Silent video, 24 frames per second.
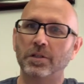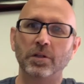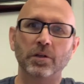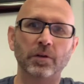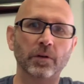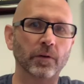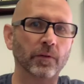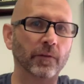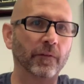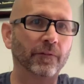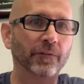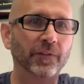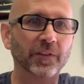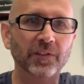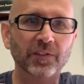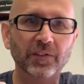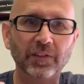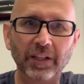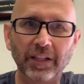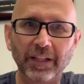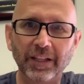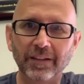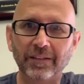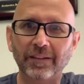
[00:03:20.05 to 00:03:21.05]
You're
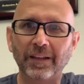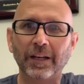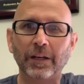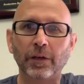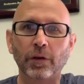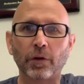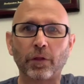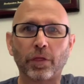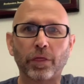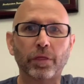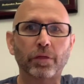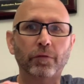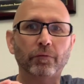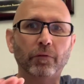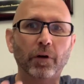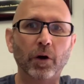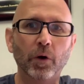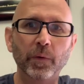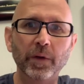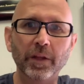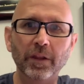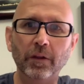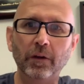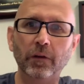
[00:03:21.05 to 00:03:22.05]
facilitating, you're
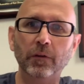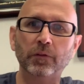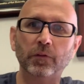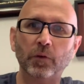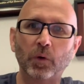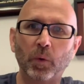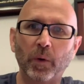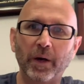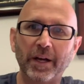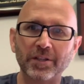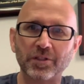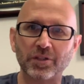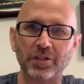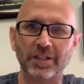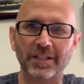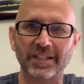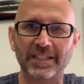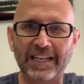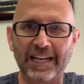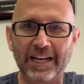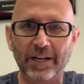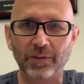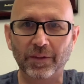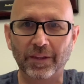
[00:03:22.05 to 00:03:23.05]
throwing those questions
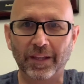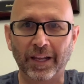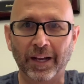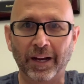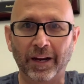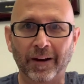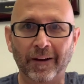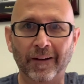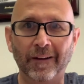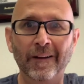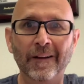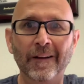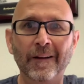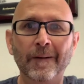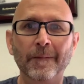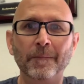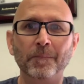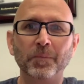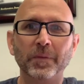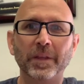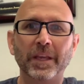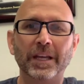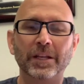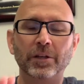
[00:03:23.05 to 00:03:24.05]
out there,
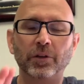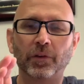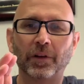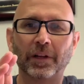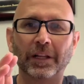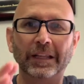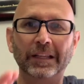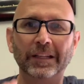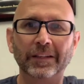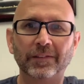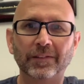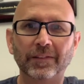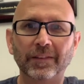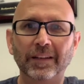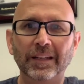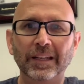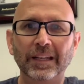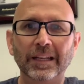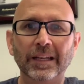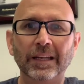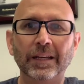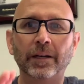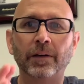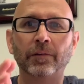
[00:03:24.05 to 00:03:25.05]
and you're
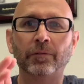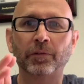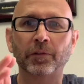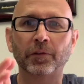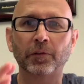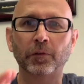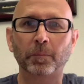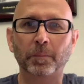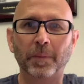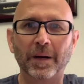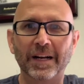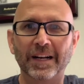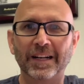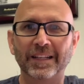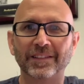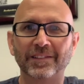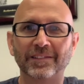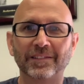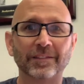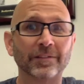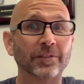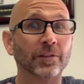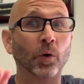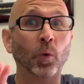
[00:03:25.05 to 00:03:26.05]
eliciting a
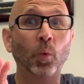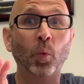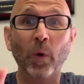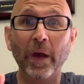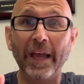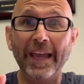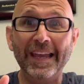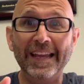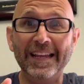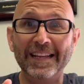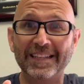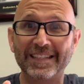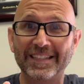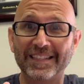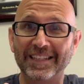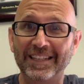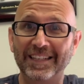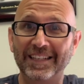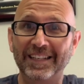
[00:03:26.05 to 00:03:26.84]
response. So wait.